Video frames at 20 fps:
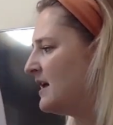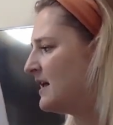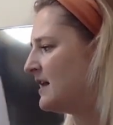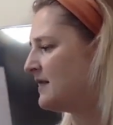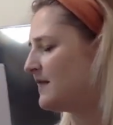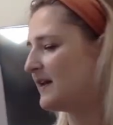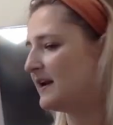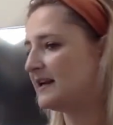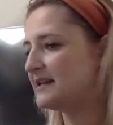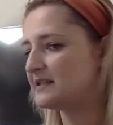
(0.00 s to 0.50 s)

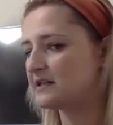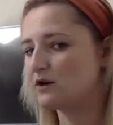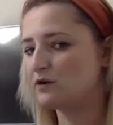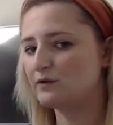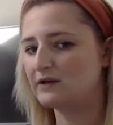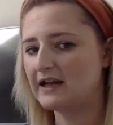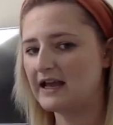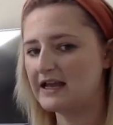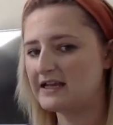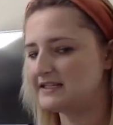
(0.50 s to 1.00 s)
The little
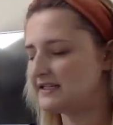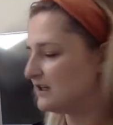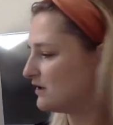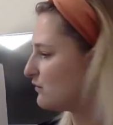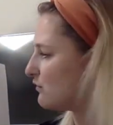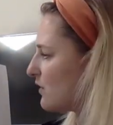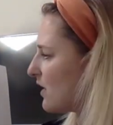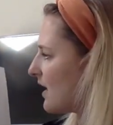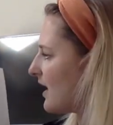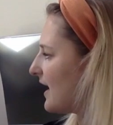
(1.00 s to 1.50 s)
old lady
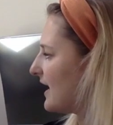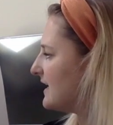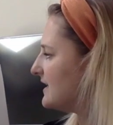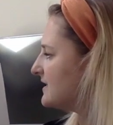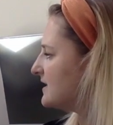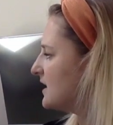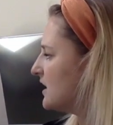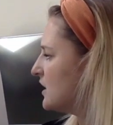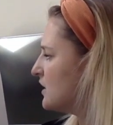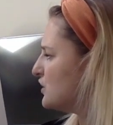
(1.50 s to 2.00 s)

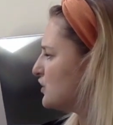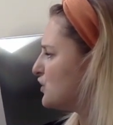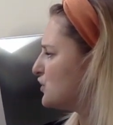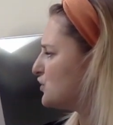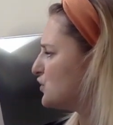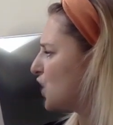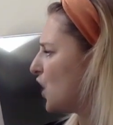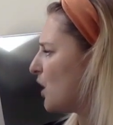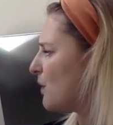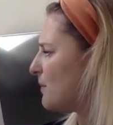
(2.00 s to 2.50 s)
cried,
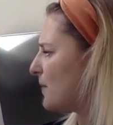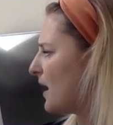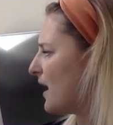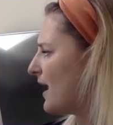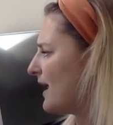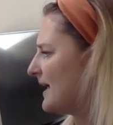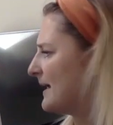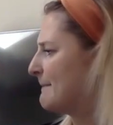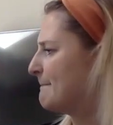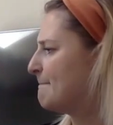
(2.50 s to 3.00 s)
"Stop,
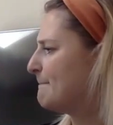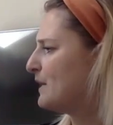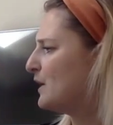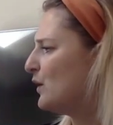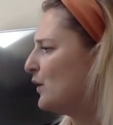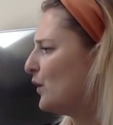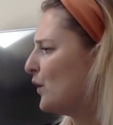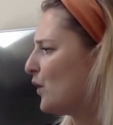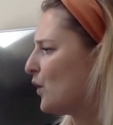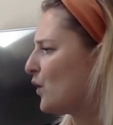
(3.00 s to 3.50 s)
I
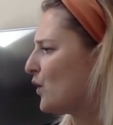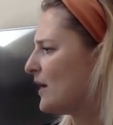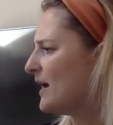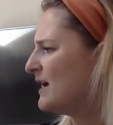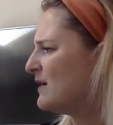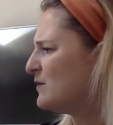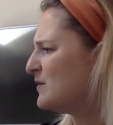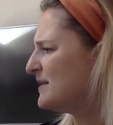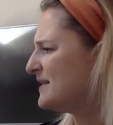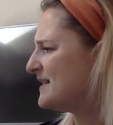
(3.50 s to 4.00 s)
implore!
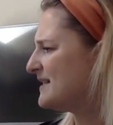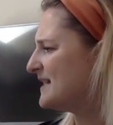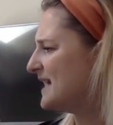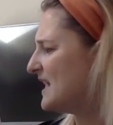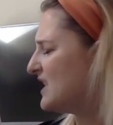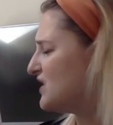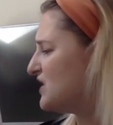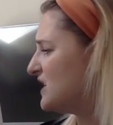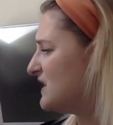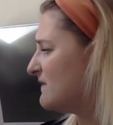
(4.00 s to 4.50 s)
It was
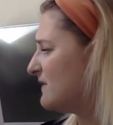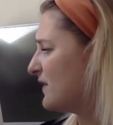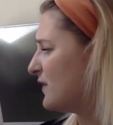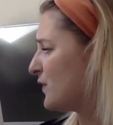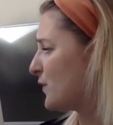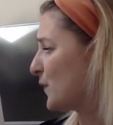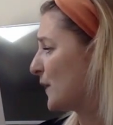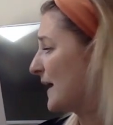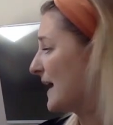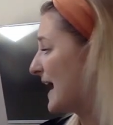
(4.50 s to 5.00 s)
titchy for
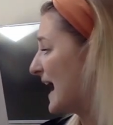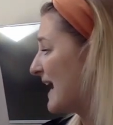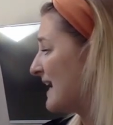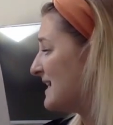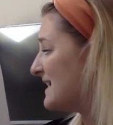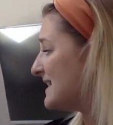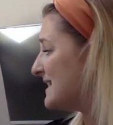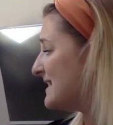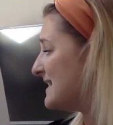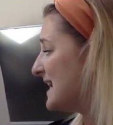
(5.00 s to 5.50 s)
three, and
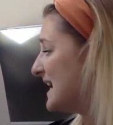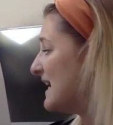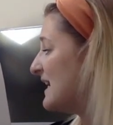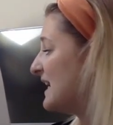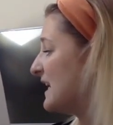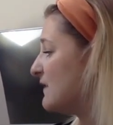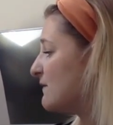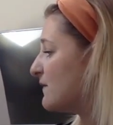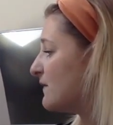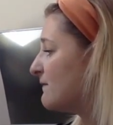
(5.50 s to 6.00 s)
it's
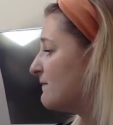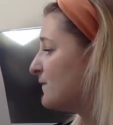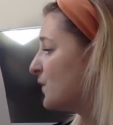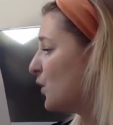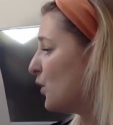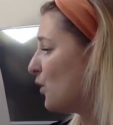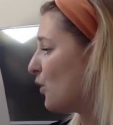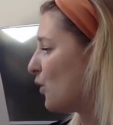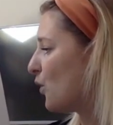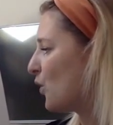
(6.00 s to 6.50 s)
teeny for
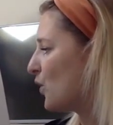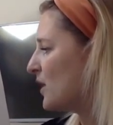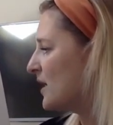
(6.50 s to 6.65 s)
four.